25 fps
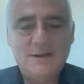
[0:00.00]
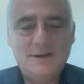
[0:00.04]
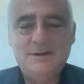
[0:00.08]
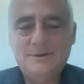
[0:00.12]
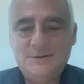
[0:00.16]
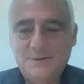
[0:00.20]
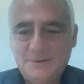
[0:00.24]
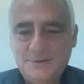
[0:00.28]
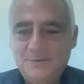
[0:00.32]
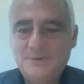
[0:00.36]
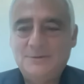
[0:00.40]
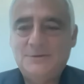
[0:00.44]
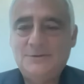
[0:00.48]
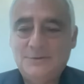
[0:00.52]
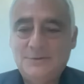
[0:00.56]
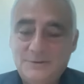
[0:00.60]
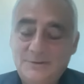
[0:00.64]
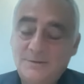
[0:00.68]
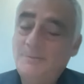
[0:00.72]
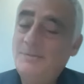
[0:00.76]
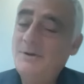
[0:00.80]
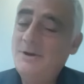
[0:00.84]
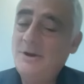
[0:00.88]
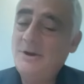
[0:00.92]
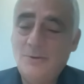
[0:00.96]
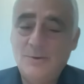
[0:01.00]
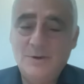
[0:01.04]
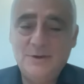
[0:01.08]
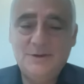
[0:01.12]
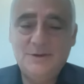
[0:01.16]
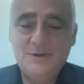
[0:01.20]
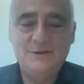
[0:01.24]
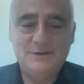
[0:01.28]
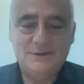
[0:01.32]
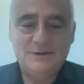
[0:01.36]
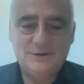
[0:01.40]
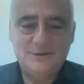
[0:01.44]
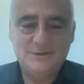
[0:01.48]
to bear
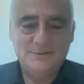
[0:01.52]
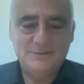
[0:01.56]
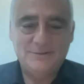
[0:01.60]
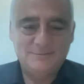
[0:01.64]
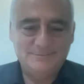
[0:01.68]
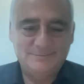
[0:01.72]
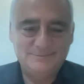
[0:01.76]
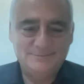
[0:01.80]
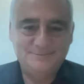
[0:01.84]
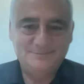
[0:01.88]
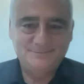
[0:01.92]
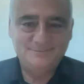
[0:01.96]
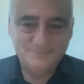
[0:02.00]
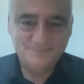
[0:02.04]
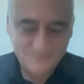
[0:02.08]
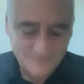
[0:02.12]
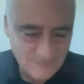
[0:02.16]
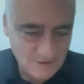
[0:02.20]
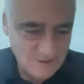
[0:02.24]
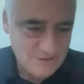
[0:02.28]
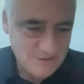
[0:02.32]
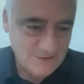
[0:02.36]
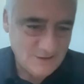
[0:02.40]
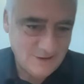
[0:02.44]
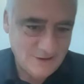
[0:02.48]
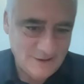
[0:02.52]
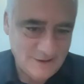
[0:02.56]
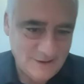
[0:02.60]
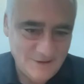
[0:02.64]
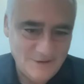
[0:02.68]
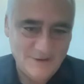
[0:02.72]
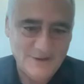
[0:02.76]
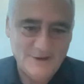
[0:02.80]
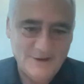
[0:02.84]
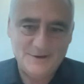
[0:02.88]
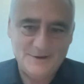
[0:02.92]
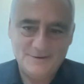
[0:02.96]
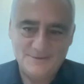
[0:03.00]
witness. So I'll end
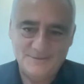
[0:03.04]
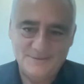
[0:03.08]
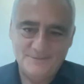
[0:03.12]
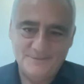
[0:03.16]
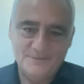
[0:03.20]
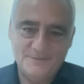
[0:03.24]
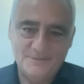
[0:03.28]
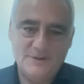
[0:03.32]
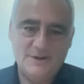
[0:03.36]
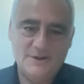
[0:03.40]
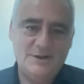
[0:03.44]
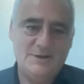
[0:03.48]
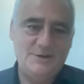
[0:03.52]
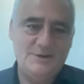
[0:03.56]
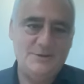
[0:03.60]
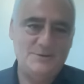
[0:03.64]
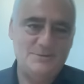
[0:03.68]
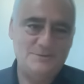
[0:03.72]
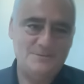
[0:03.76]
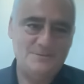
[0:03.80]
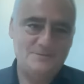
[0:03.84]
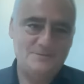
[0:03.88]
there. Thank you.